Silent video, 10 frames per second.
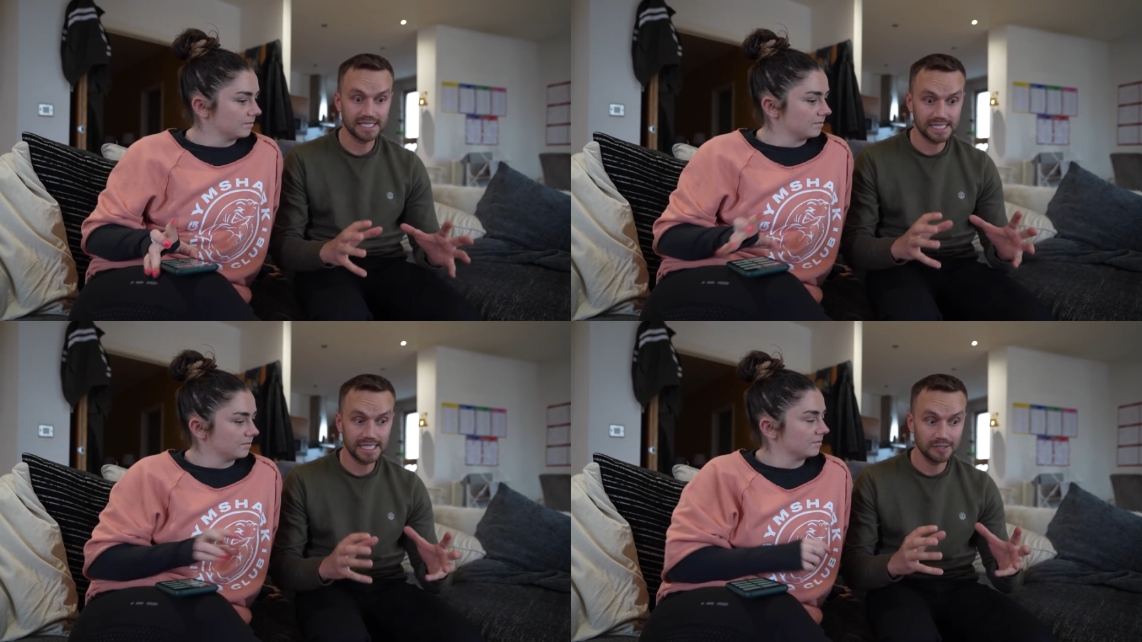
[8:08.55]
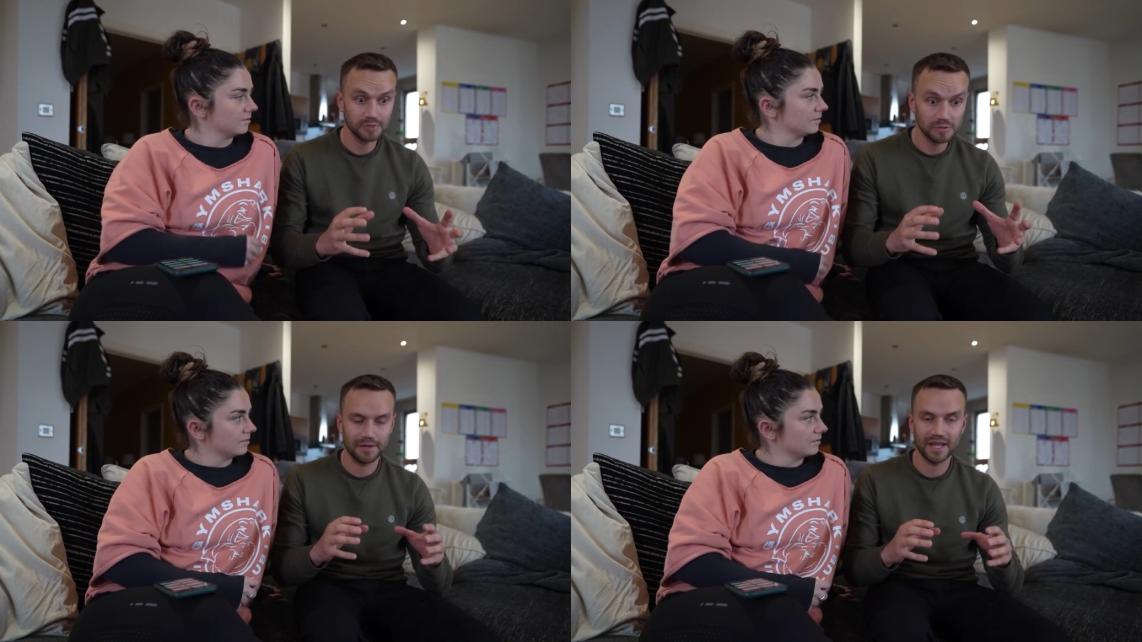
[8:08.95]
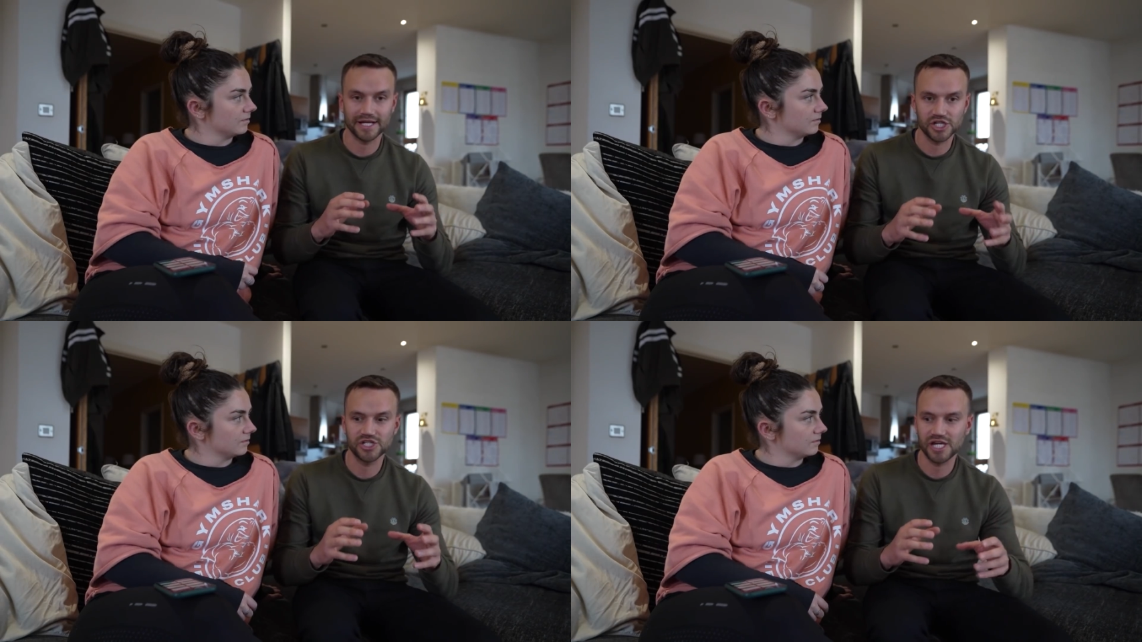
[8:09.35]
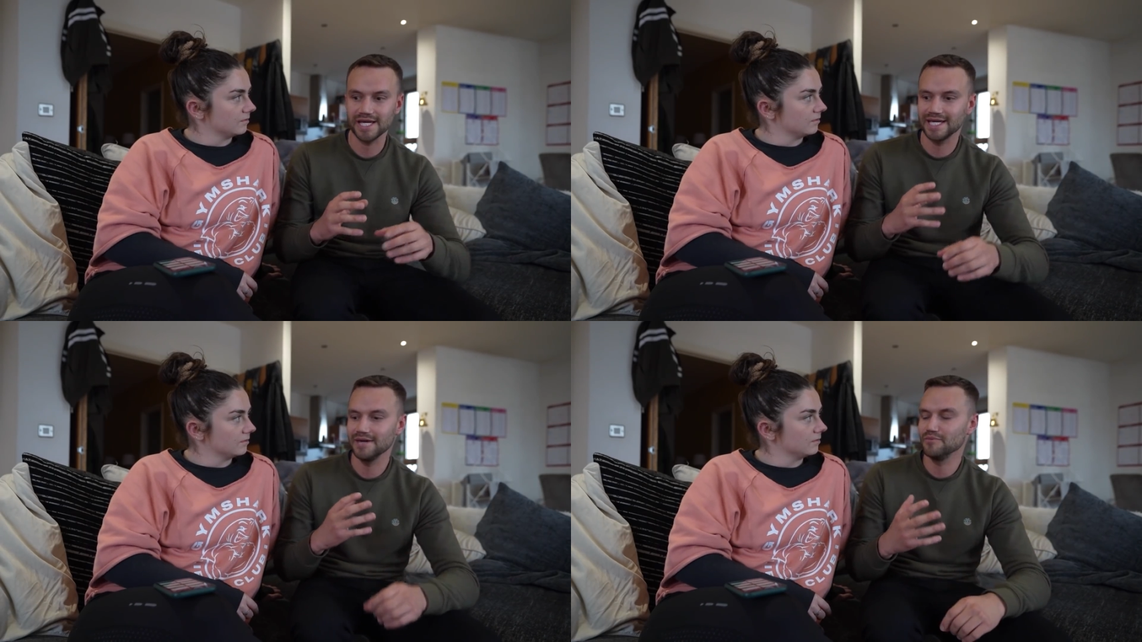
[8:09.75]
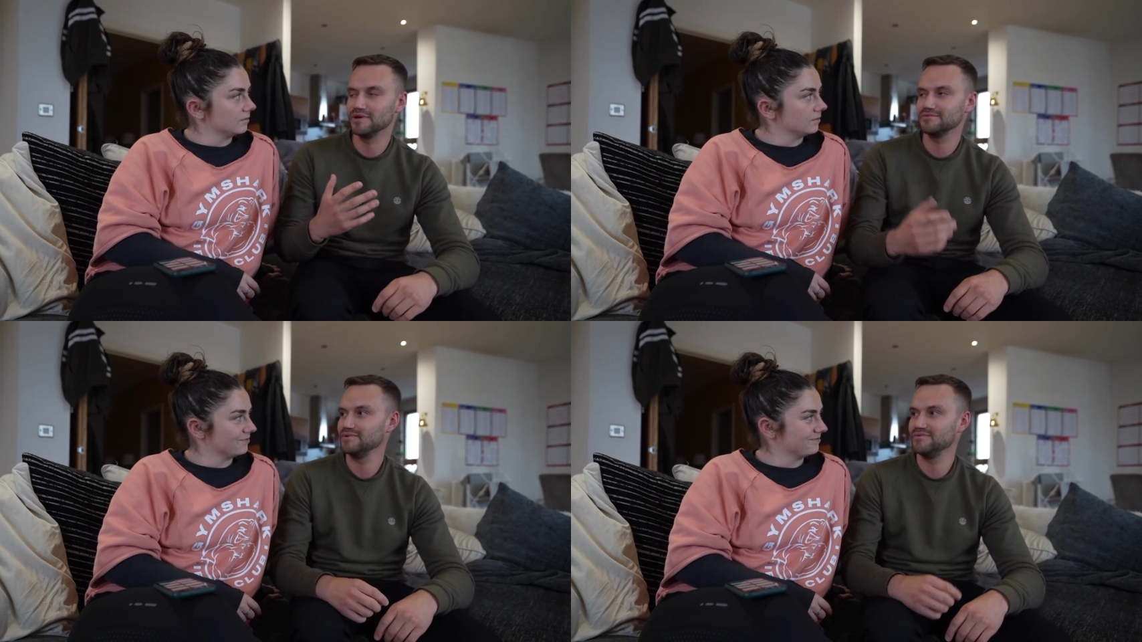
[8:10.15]
Speaker 1: still, but I'm like shaking
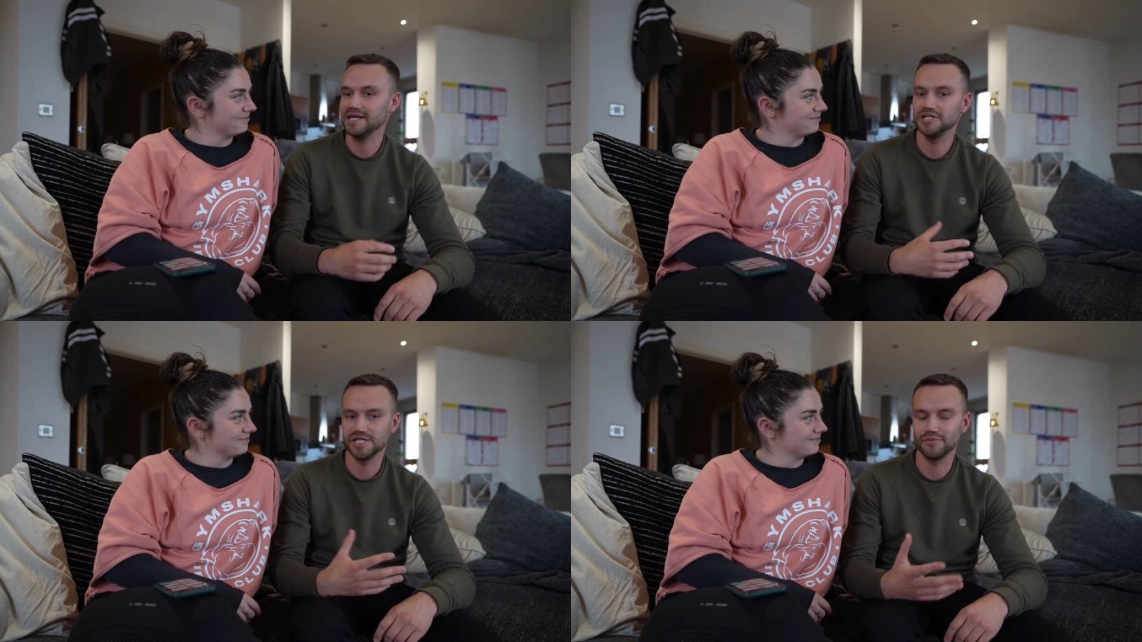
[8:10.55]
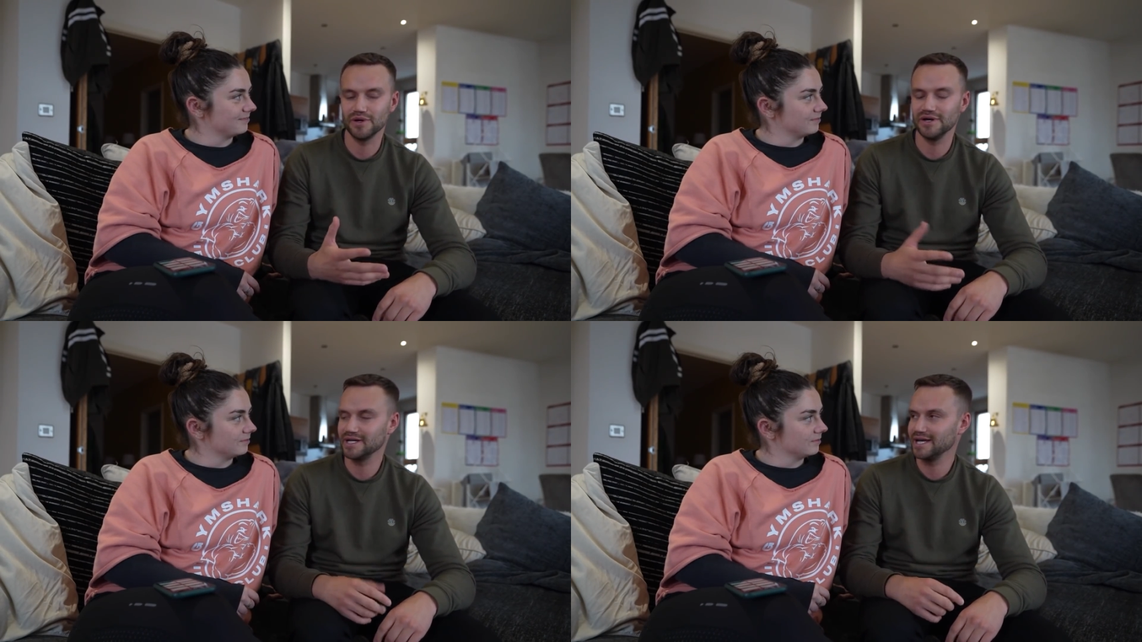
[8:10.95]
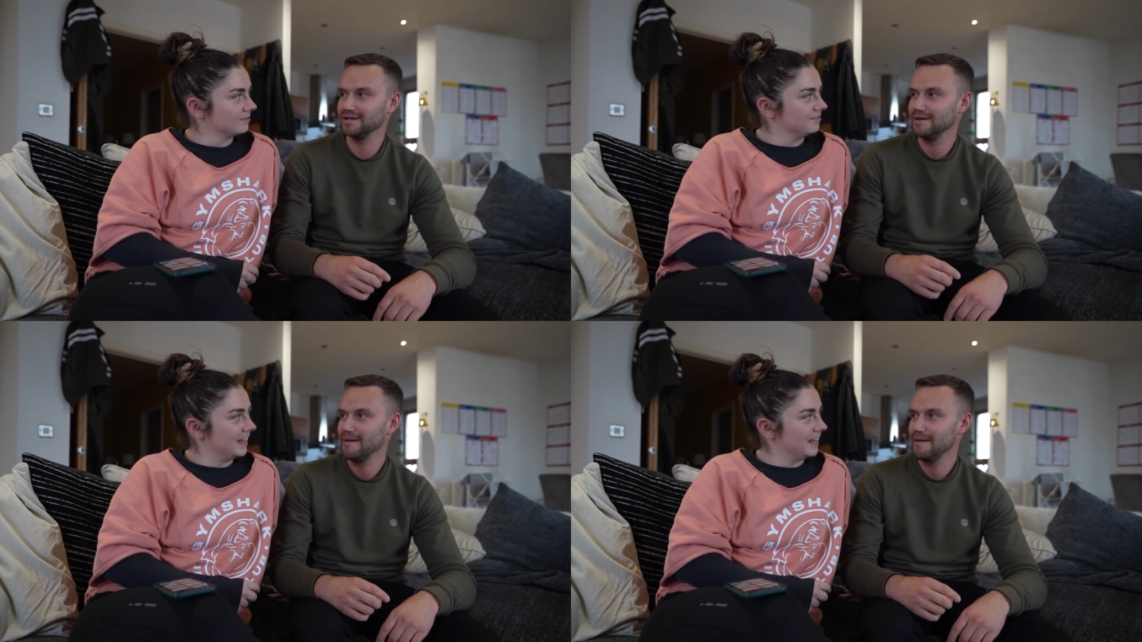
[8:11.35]
with energy working.